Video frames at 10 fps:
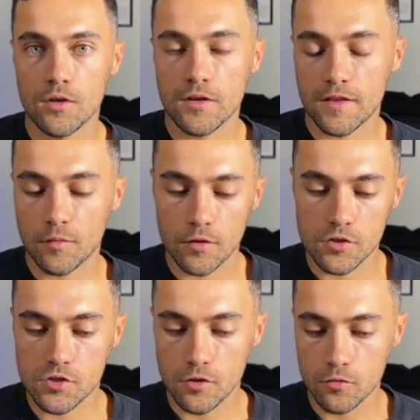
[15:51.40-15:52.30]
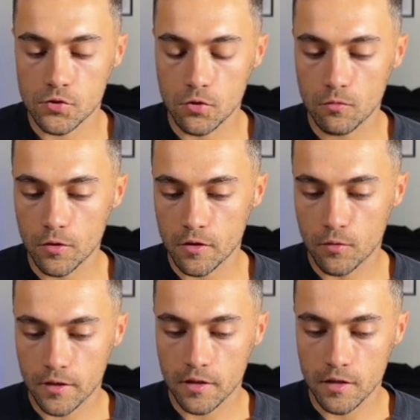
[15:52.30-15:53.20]
One thing that I want to show you too really
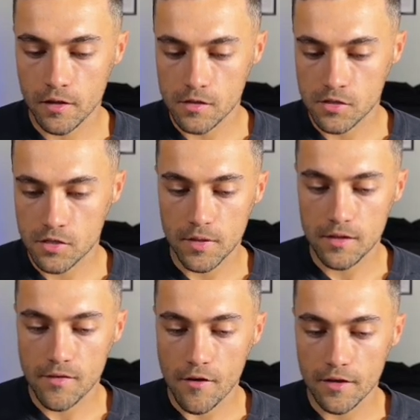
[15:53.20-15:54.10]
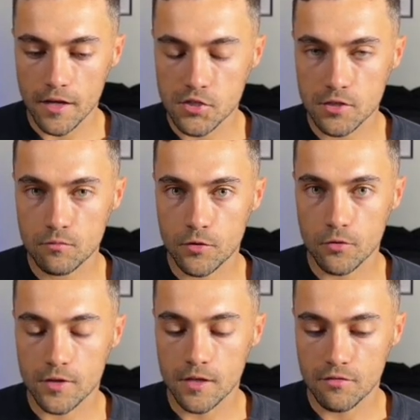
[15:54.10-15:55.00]
quick is speed variation with
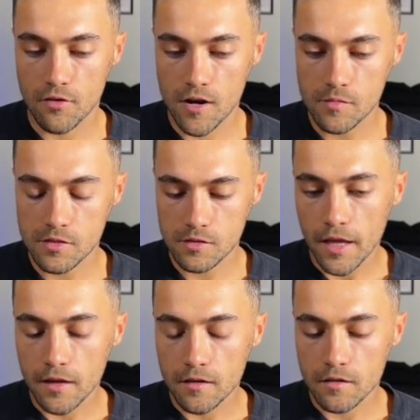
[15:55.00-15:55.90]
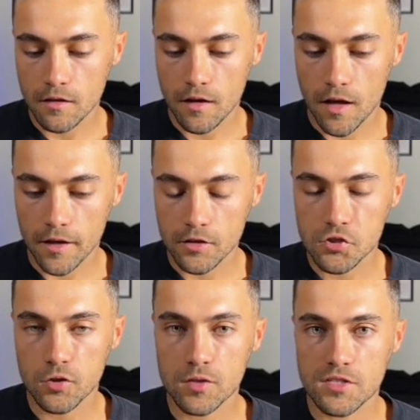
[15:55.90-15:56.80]
your keyframes, and I can
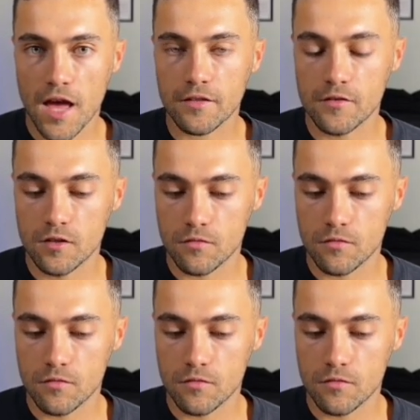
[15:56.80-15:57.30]
show you exactly the